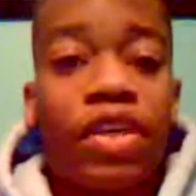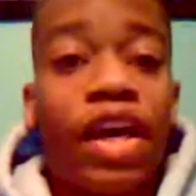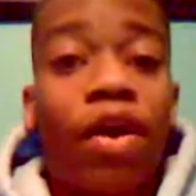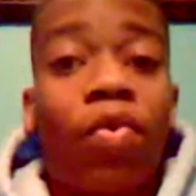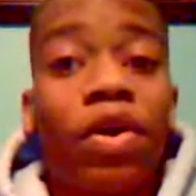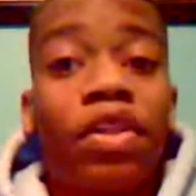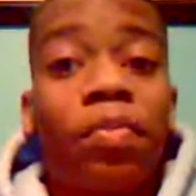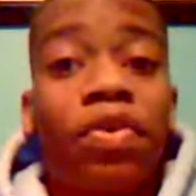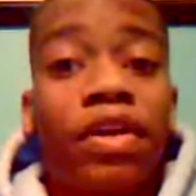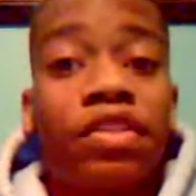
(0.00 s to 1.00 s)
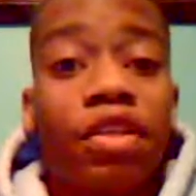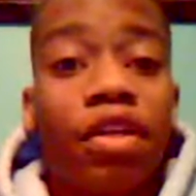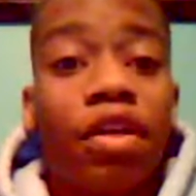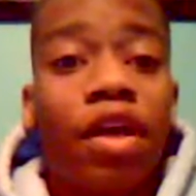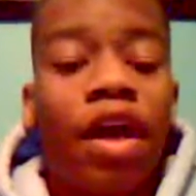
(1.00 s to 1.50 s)
yeah, when the
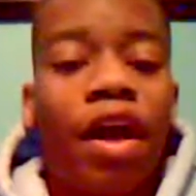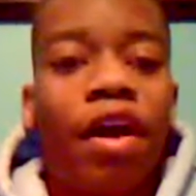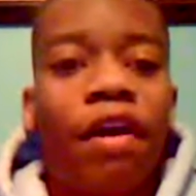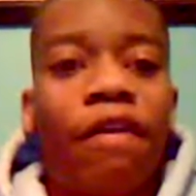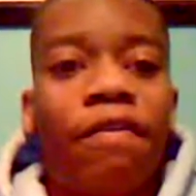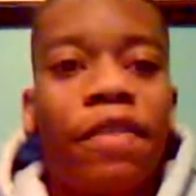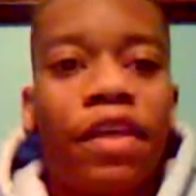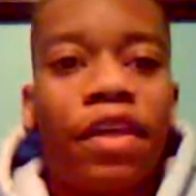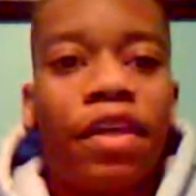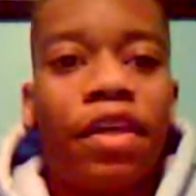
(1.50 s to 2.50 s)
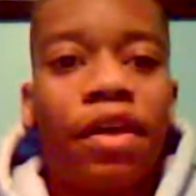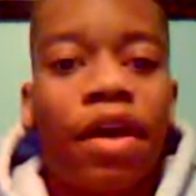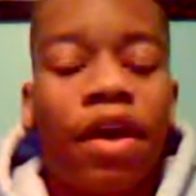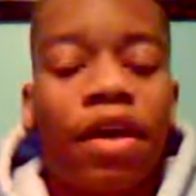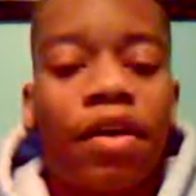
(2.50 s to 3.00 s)
pressure of the
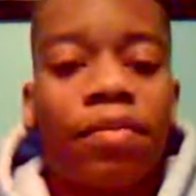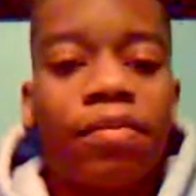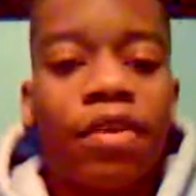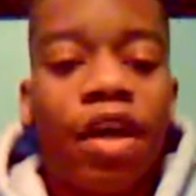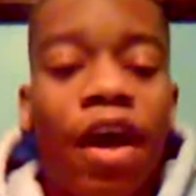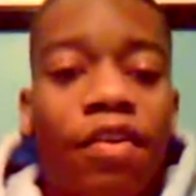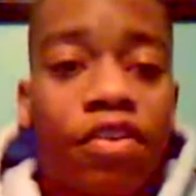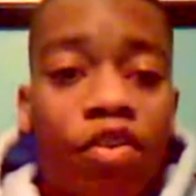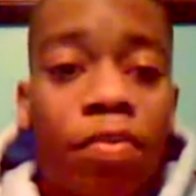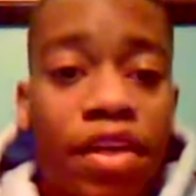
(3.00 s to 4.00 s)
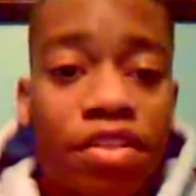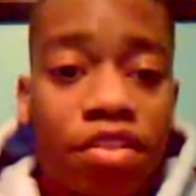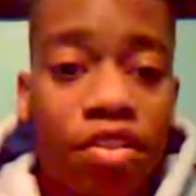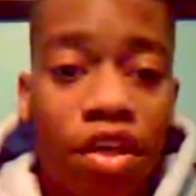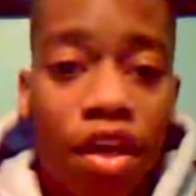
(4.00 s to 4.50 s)
two
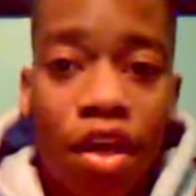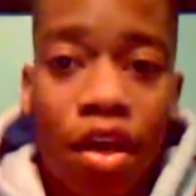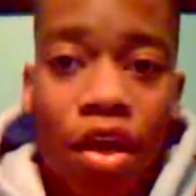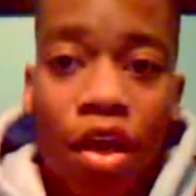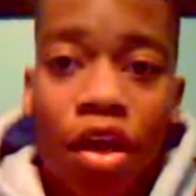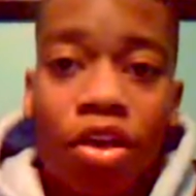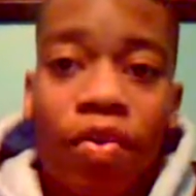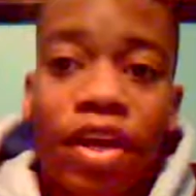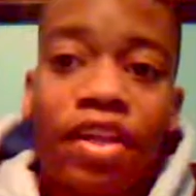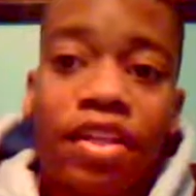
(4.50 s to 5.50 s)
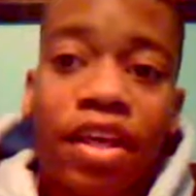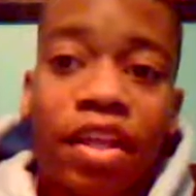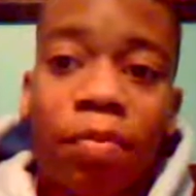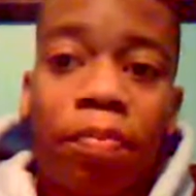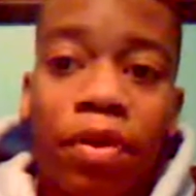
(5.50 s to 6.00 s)
plates grinding
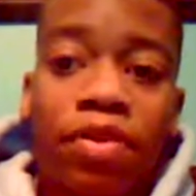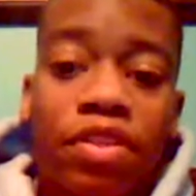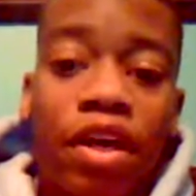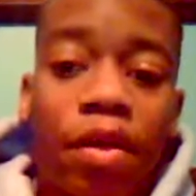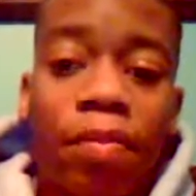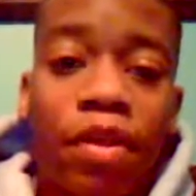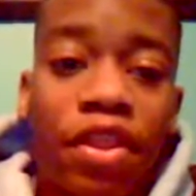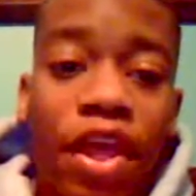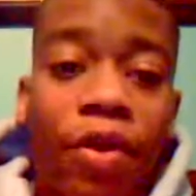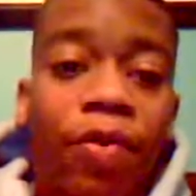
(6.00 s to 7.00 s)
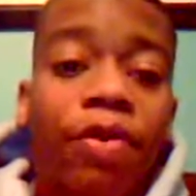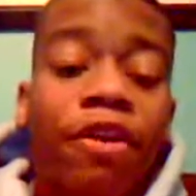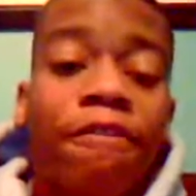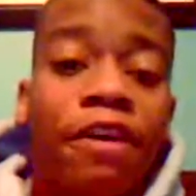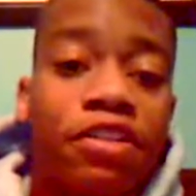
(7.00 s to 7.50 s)
together builds up, they will
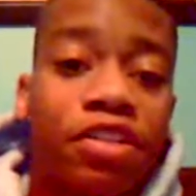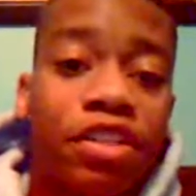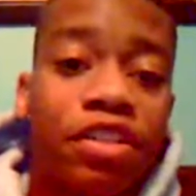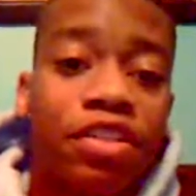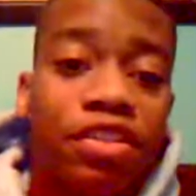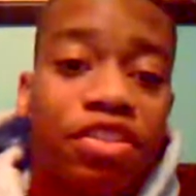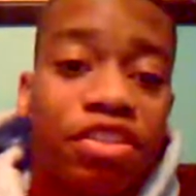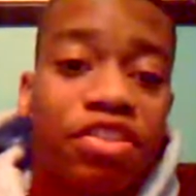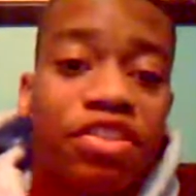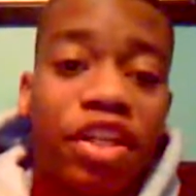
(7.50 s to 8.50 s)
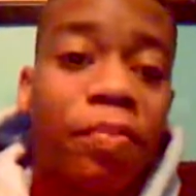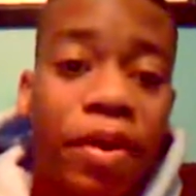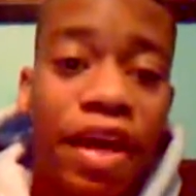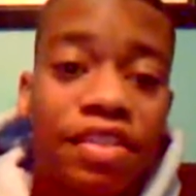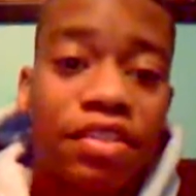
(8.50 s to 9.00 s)
eventually just slip
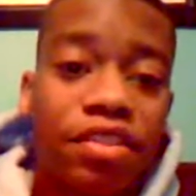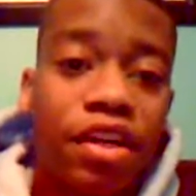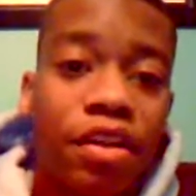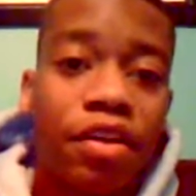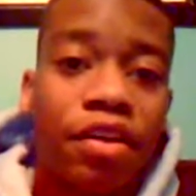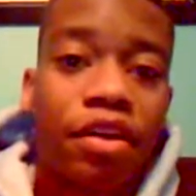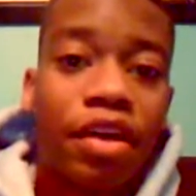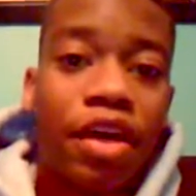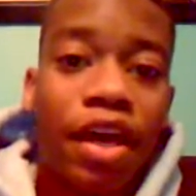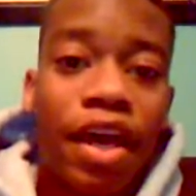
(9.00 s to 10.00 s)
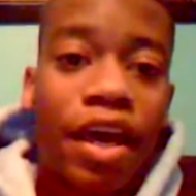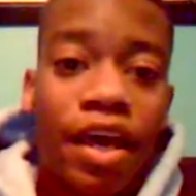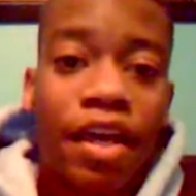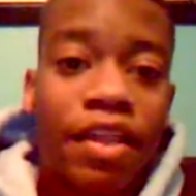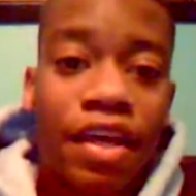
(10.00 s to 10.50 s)
past each other,
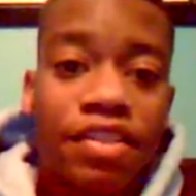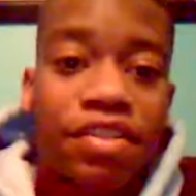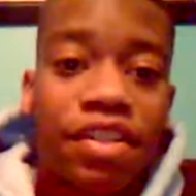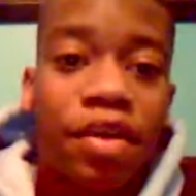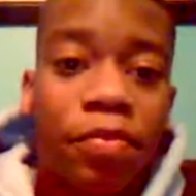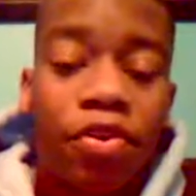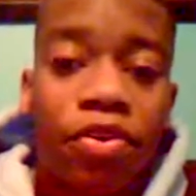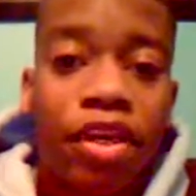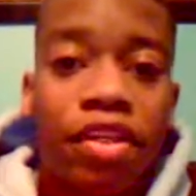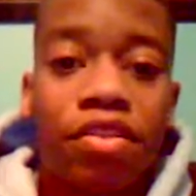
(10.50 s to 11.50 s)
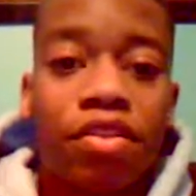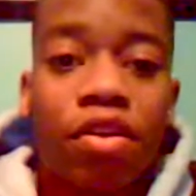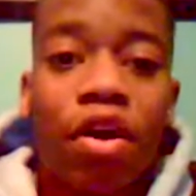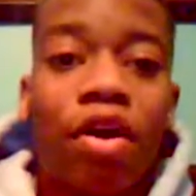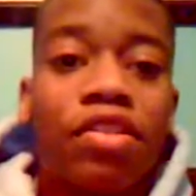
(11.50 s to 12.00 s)
and that slip
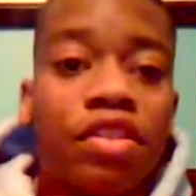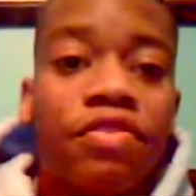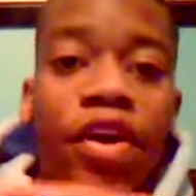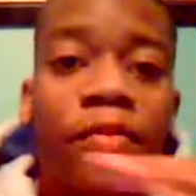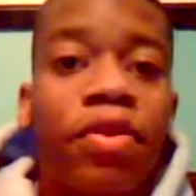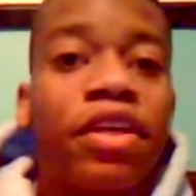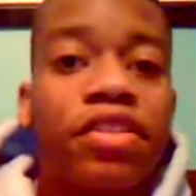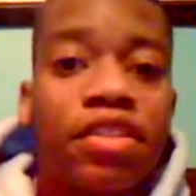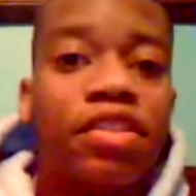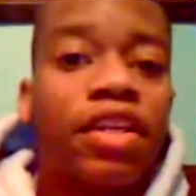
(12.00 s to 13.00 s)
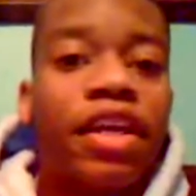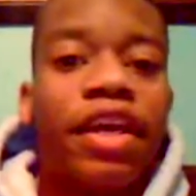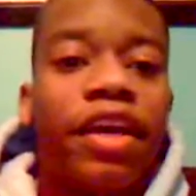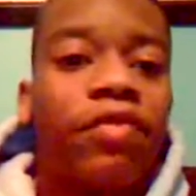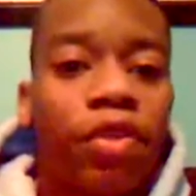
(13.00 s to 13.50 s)
causes vibrations, and
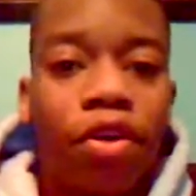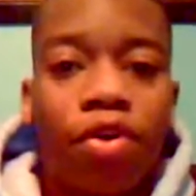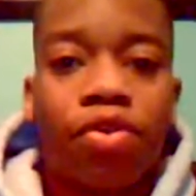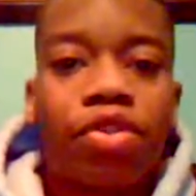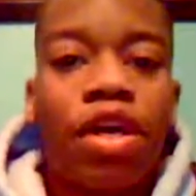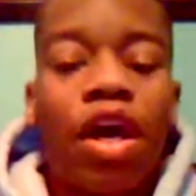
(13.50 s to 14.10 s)
again, for those